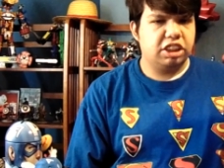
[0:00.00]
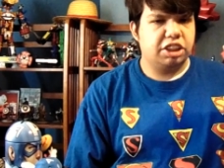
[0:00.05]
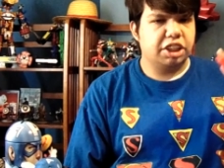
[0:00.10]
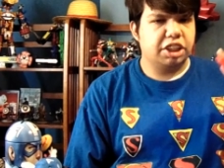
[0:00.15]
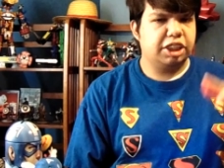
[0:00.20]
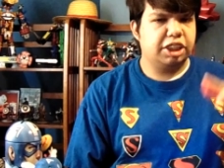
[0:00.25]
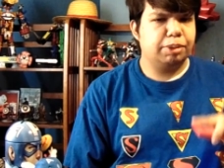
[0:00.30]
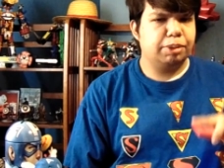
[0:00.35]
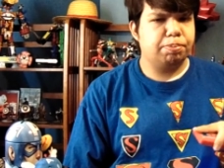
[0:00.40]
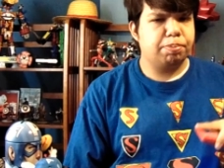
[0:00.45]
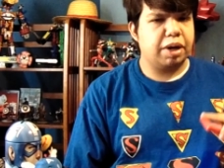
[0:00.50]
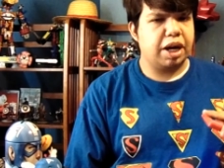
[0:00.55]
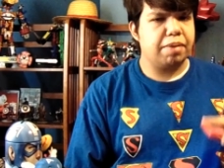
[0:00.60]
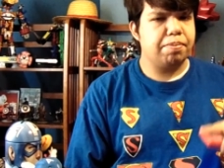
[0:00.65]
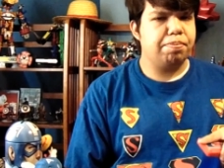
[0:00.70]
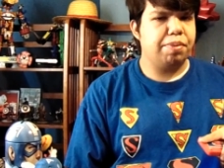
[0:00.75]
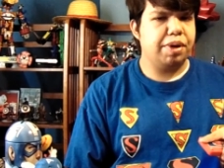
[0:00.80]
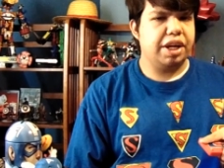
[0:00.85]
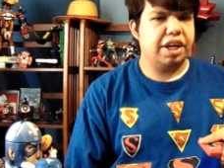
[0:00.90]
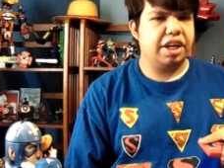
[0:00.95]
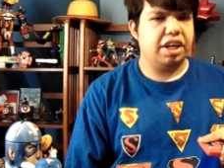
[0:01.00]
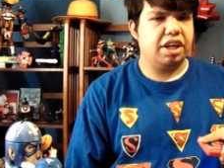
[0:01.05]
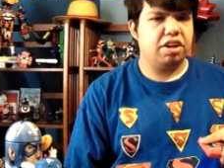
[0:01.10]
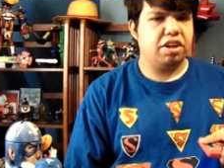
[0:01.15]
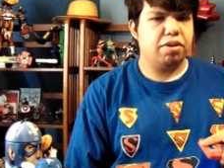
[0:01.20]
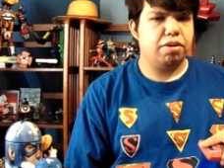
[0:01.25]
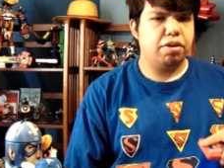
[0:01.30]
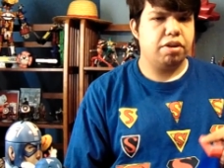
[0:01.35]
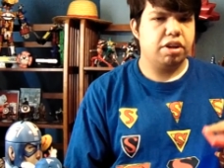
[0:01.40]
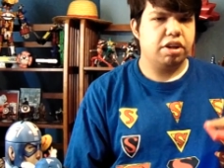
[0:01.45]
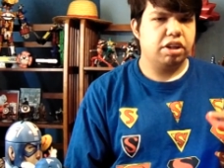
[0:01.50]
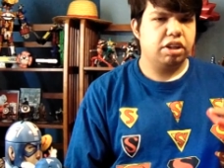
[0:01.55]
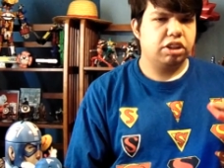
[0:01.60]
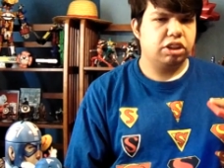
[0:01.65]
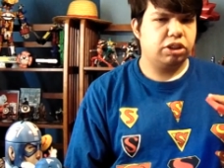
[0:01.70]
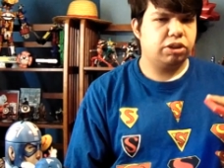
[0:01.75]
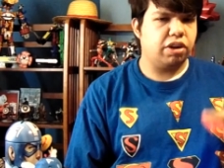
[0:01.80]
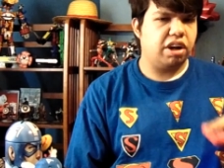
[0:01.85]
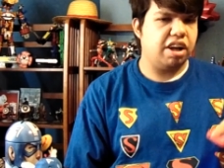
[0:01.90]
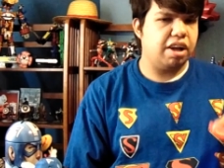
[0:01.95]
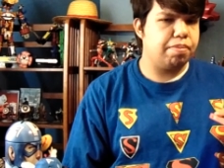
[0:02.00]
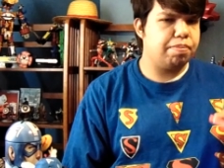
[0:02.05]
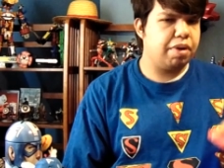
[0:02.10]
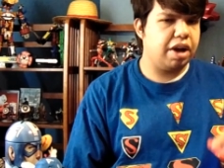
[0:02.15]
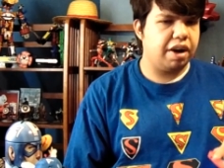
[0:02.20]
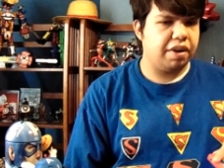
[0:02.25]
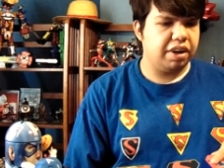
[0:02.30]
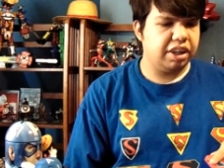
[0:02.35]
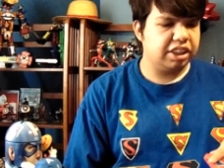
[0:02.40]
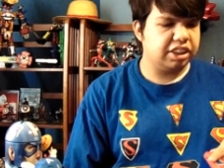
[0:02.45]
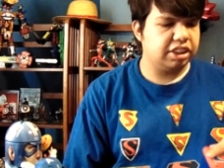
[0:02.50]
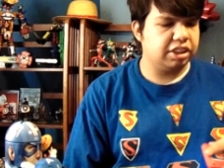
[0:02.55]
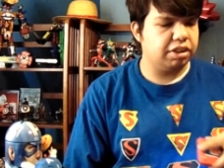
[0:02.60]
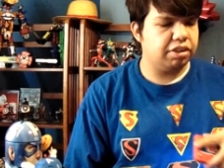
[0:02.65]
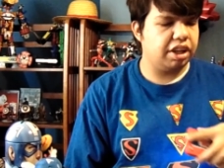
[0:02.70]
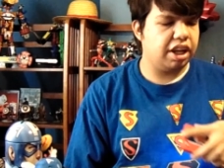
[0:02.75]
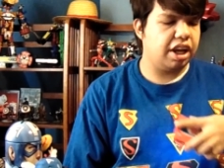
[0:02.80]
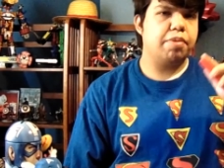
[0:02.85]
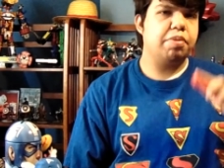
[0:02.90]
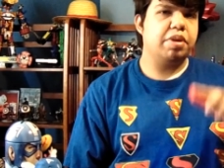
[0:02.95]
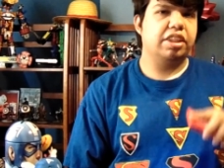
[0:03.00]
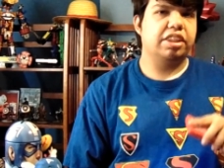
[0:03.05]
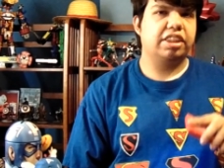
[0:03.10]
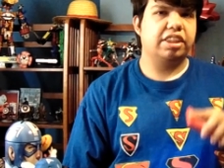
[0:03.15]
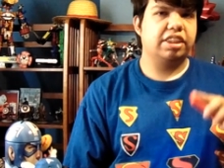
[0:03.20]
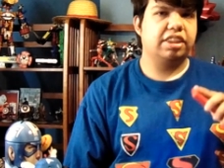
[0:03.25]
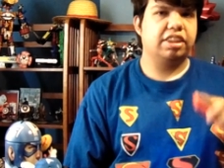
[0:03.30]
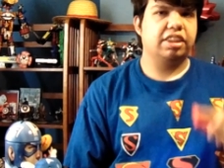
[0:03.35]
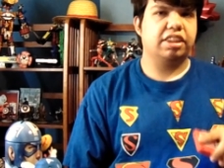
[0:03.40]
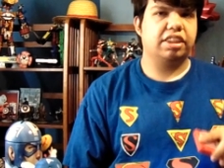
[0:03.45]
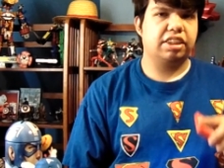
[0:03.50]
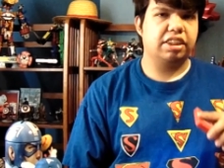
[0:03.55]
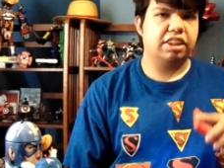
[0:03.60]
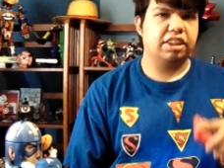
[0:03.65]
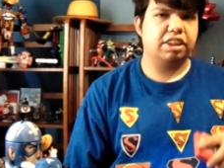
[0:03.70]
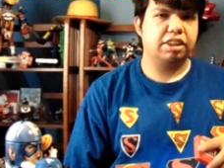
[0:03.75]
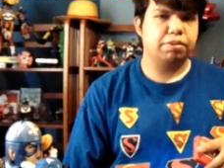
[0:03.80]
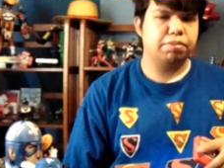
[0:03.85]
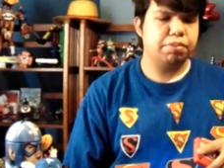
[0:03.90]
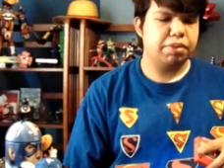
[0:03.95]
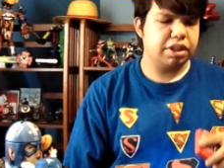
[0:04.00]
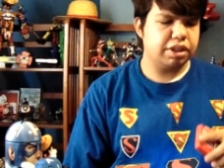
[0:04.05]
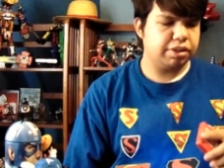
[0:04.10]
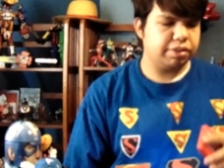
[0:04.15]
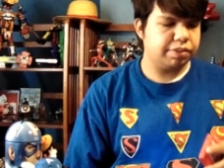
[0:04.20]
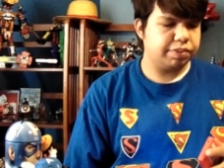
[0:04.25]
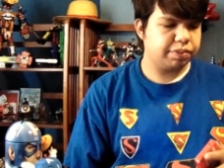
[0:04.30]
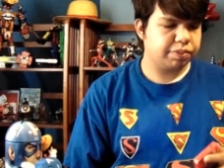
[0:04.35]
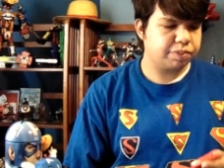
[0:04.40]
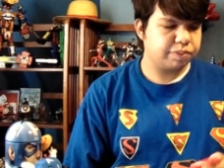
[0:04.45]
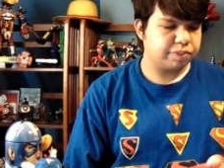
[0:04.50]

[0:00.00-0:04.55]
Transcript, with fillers: just by being Straw Hat pirates. So like, Nami 66 mil.